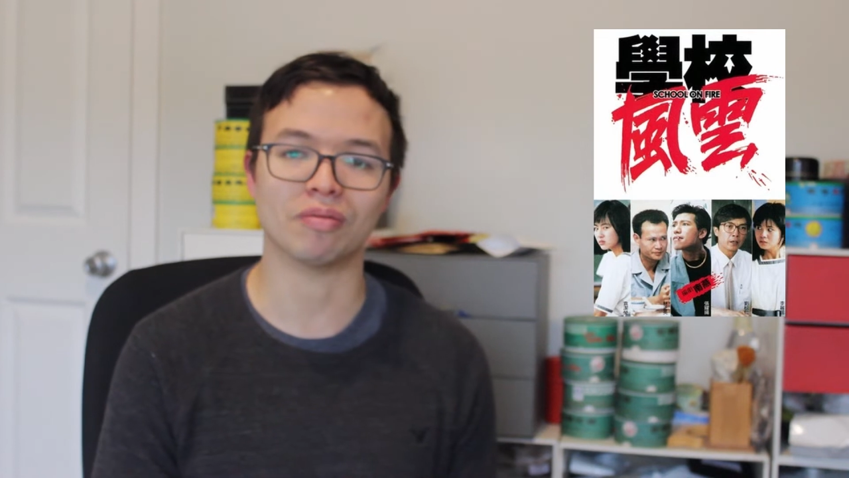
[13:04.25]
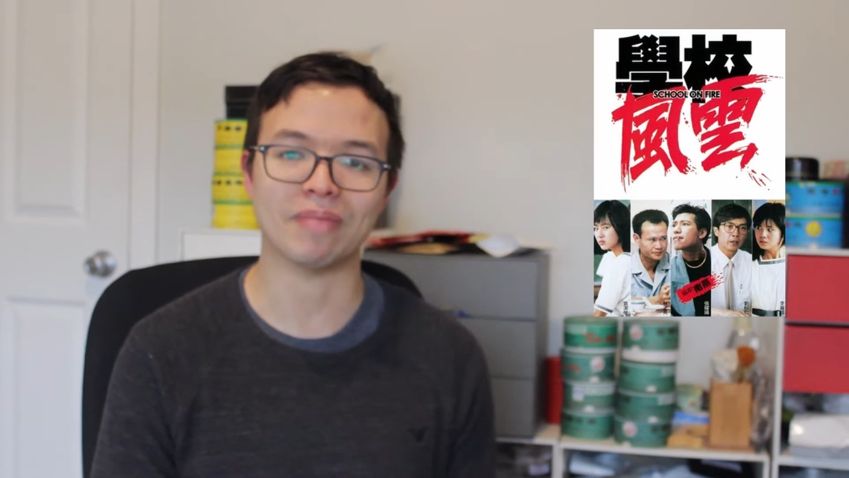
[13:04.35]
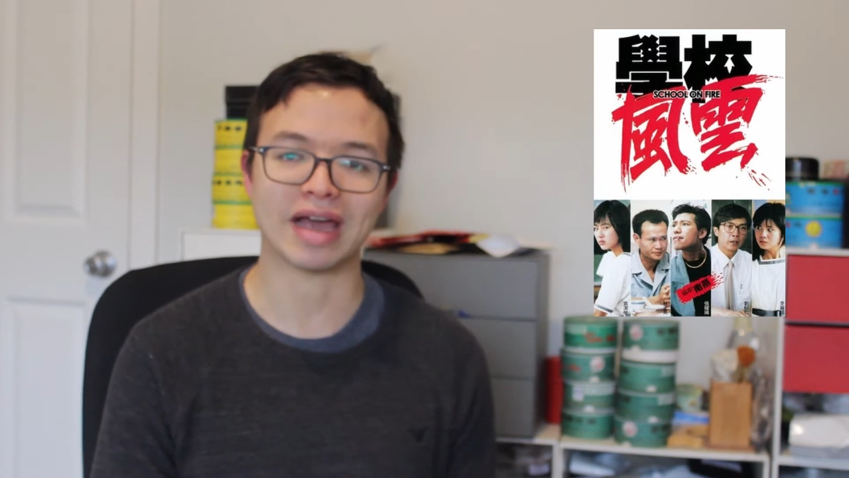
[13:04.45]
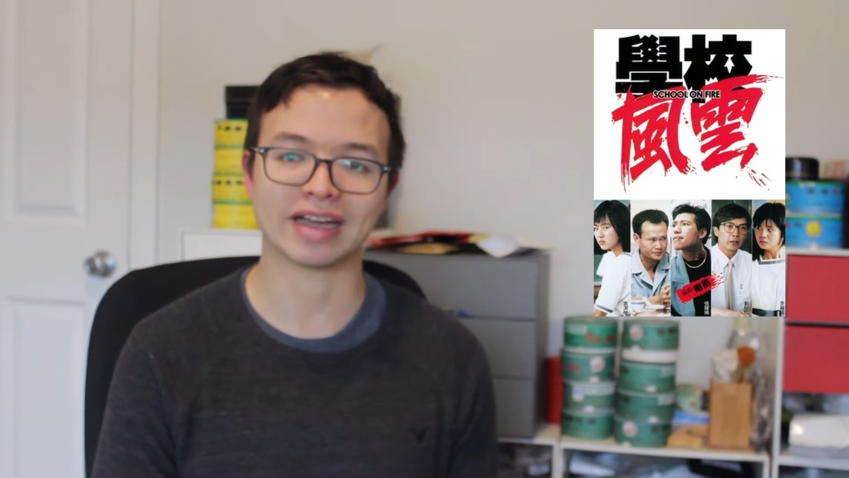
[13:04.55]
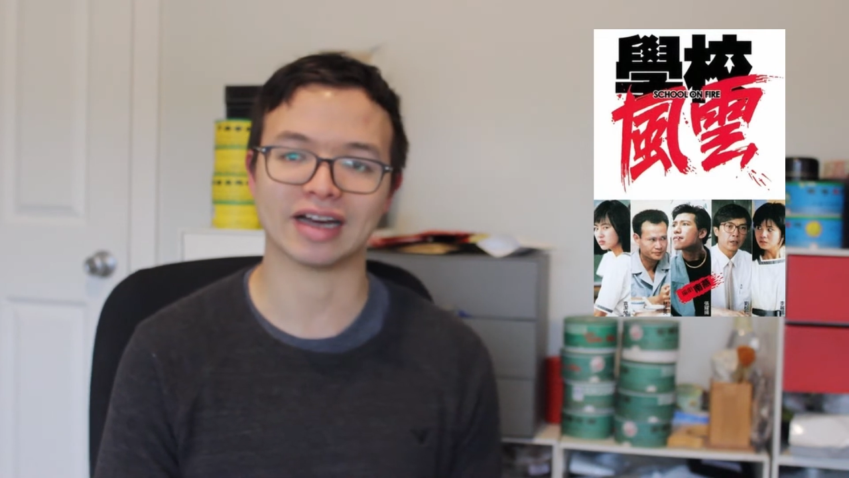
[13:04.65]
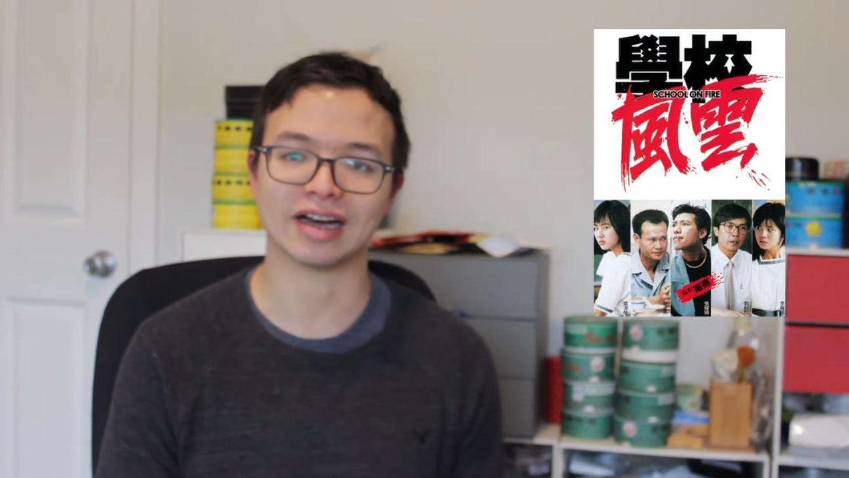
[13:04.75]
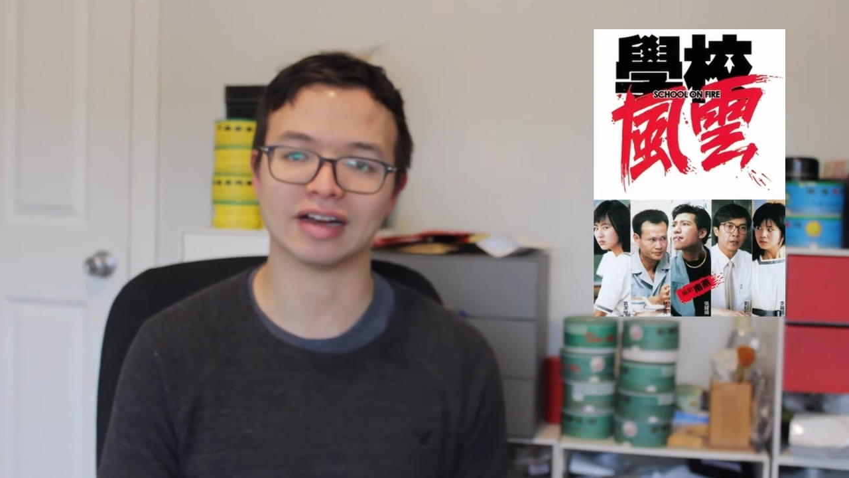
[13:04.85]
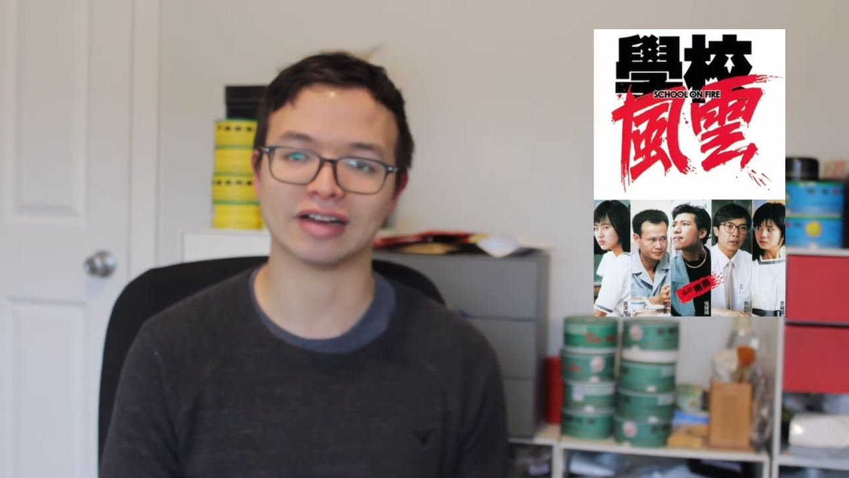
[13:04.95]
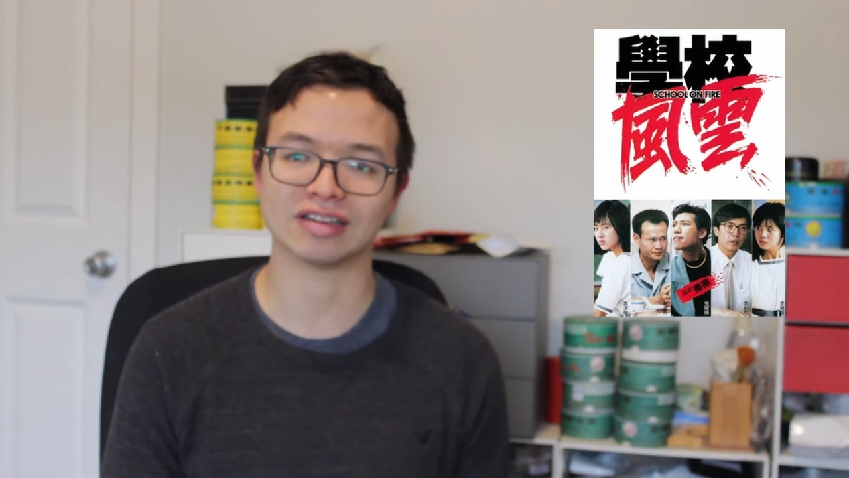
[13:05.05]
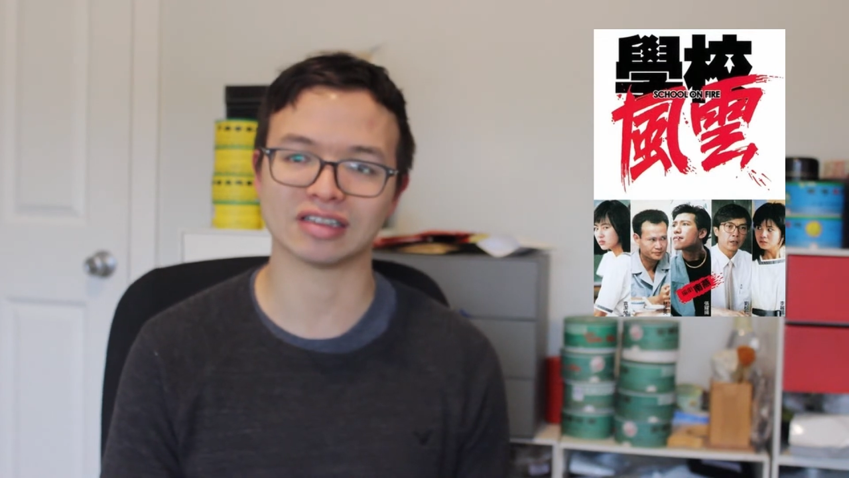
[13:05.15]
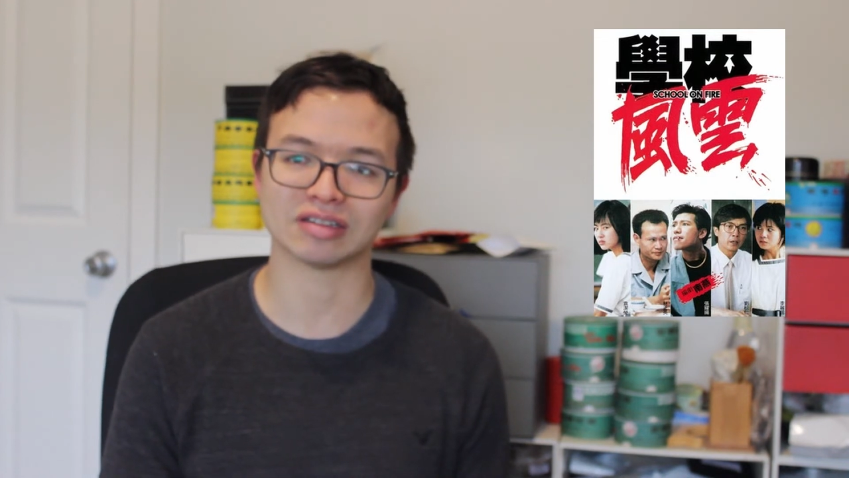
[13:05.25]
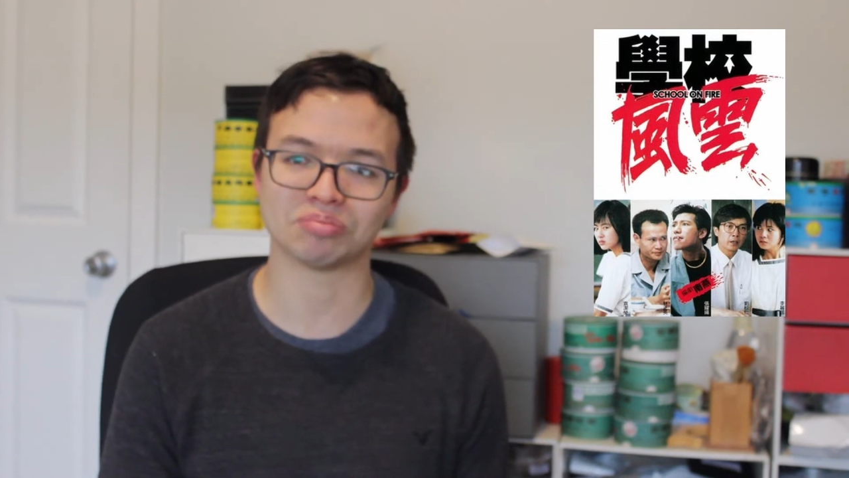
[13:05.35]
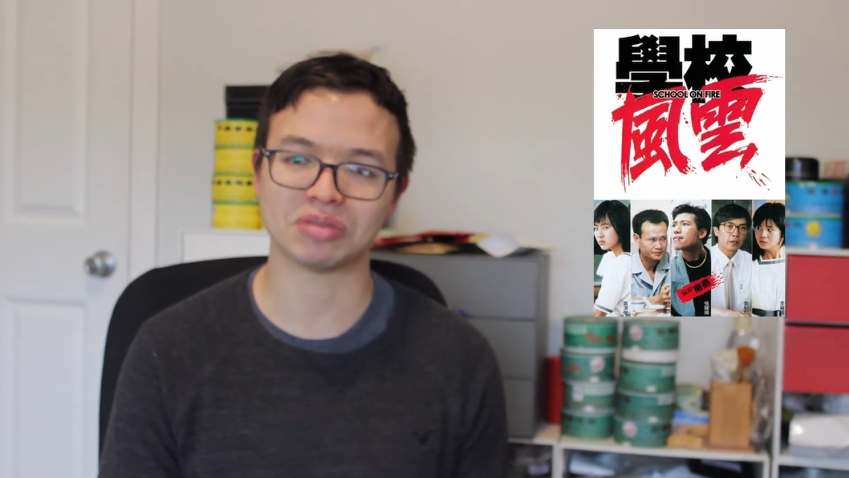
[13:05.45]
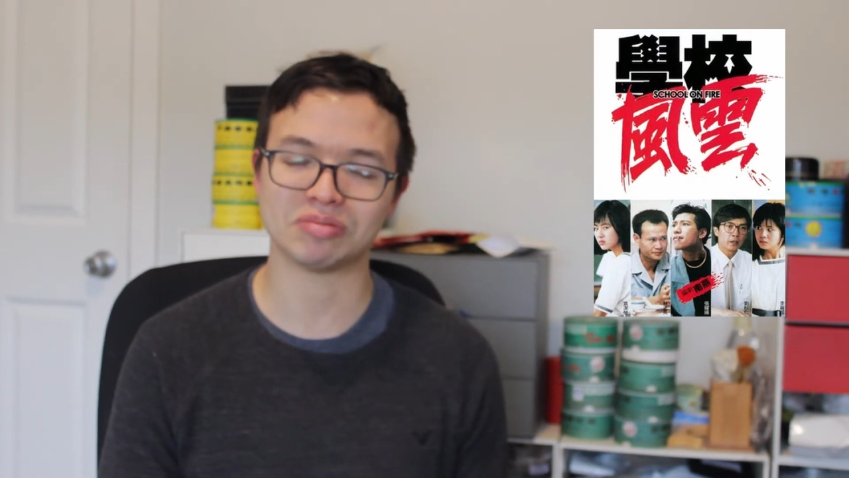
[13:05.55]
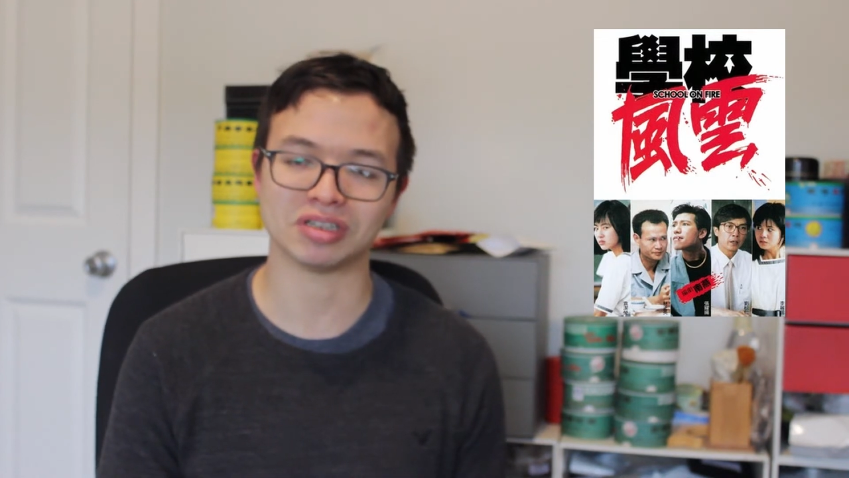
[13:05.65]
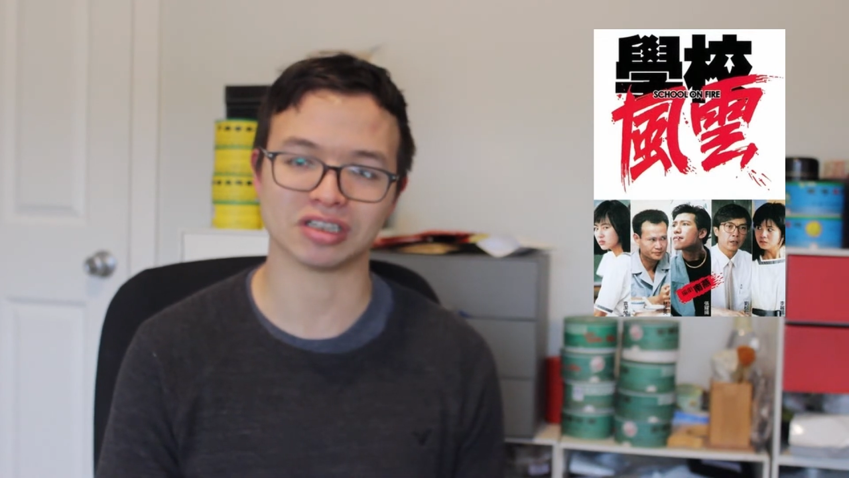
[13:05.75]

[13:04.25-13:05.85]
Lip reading: manga, maybe a